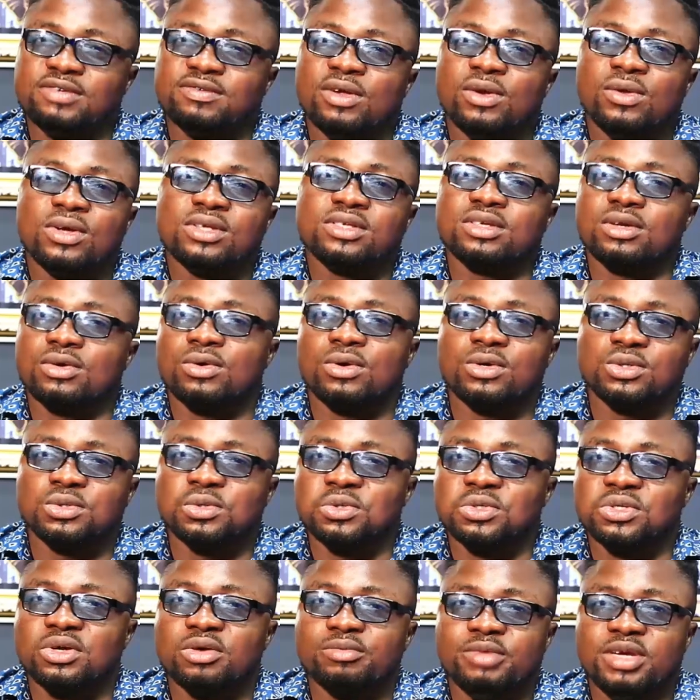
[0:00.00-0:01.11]
Follow us across
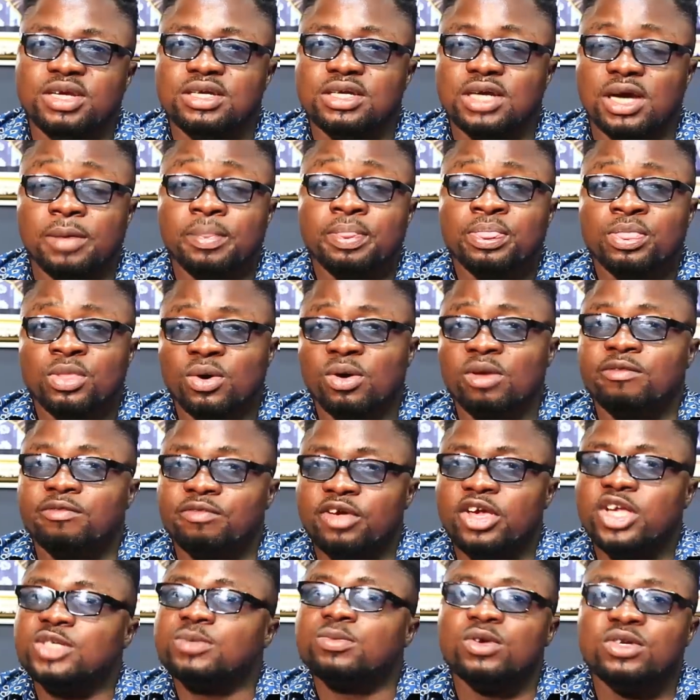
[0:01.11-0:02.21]
social media on
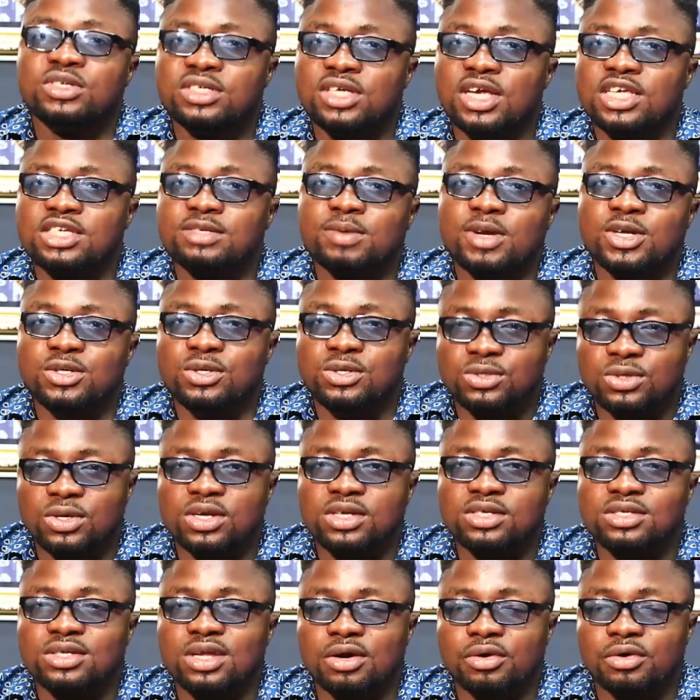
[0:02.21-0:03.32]
Facebook, GHP News, on
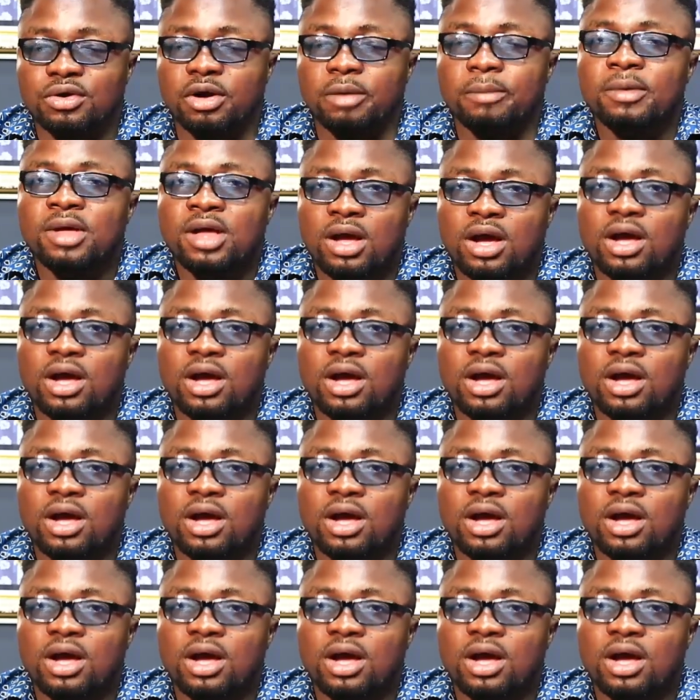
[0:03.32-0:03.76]
Instagram,